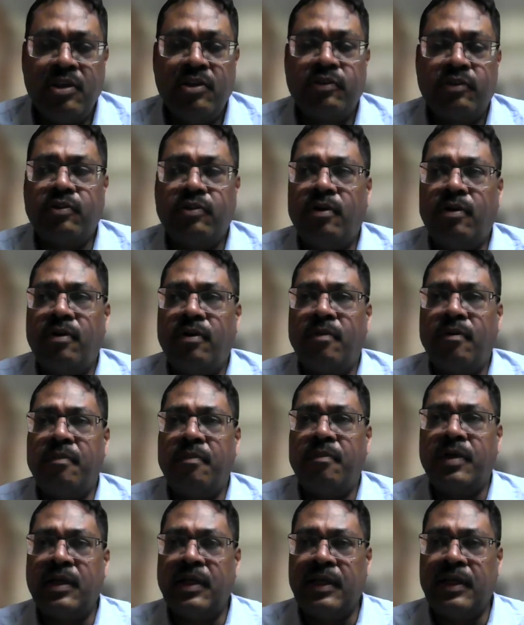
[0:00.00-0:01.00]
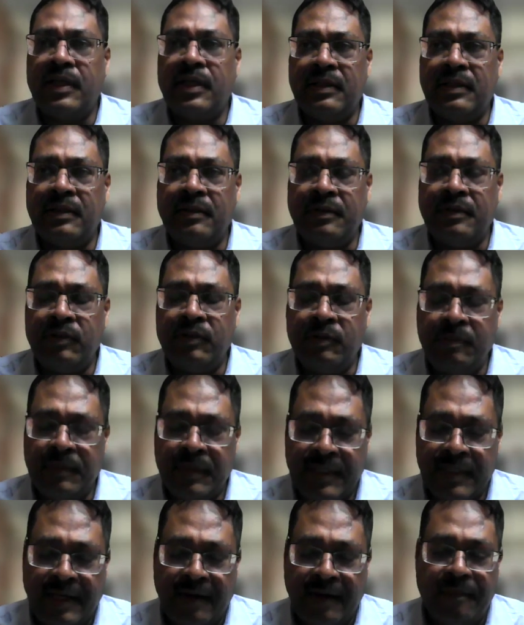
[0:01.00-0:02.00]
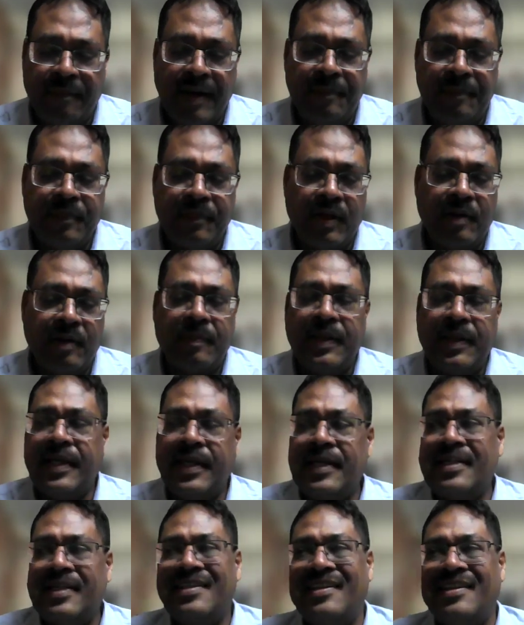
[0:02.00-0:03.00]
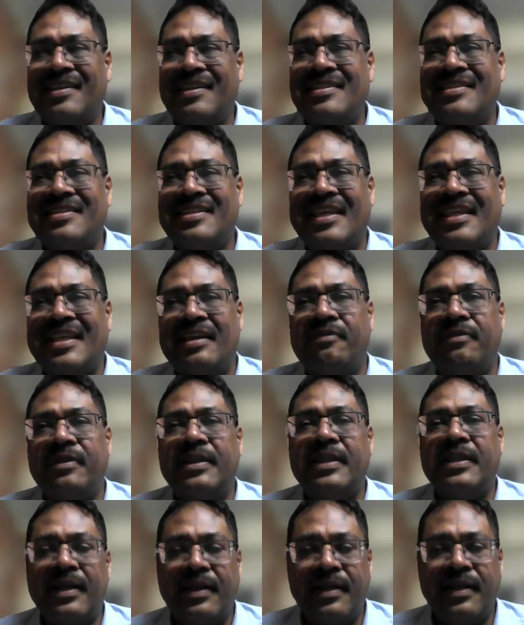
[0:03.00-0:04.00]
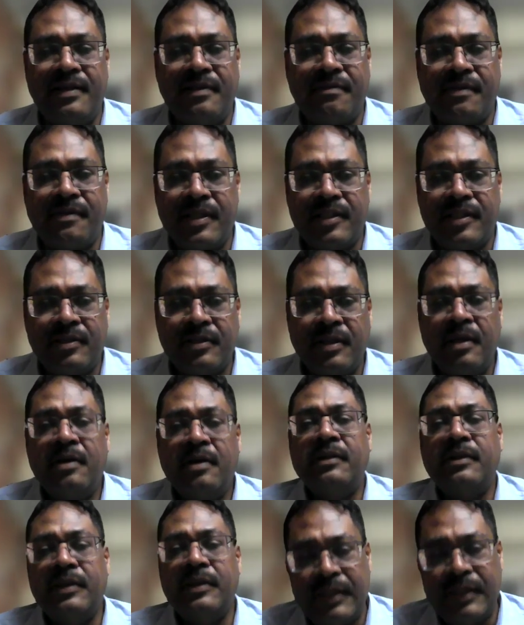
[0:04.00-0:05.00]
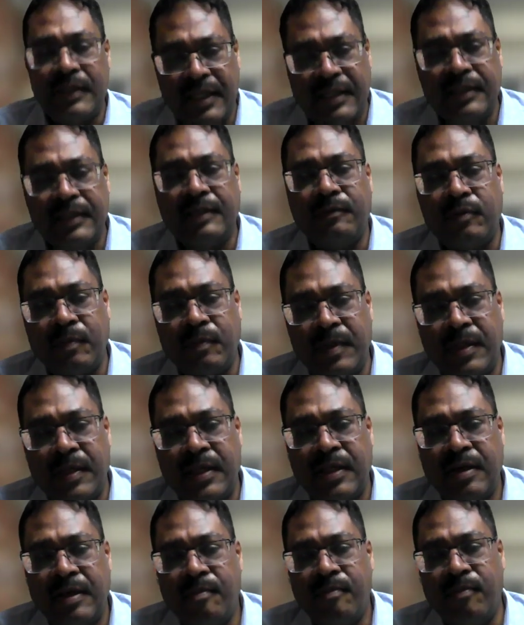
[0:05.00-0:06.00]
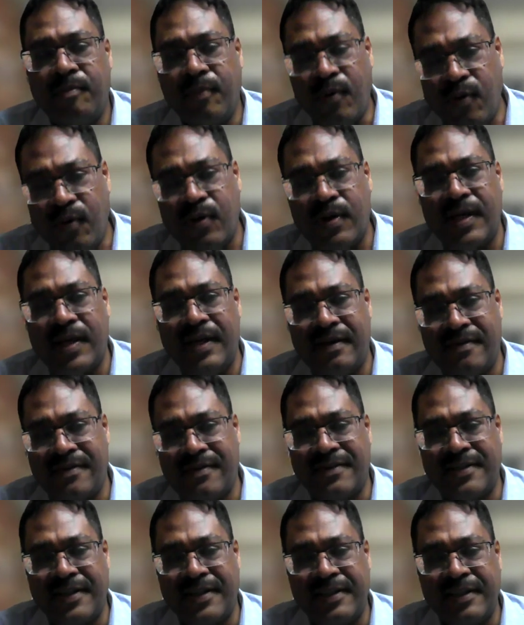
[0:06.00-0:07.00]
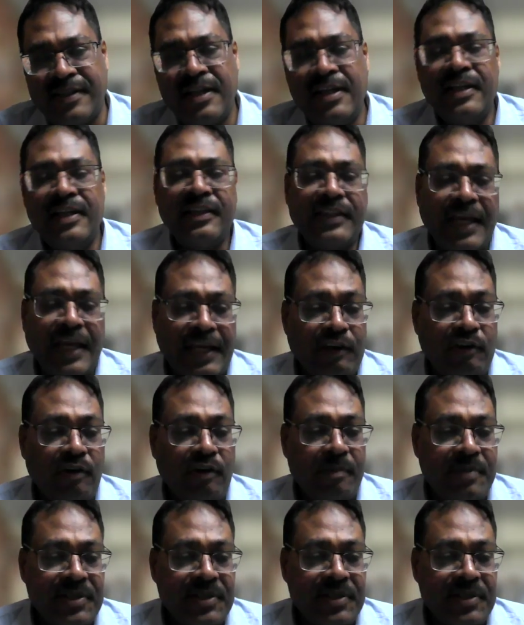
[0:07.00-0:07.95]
So develop your application in sync with their interests, then they would be more interested. Thank you, Abhishek.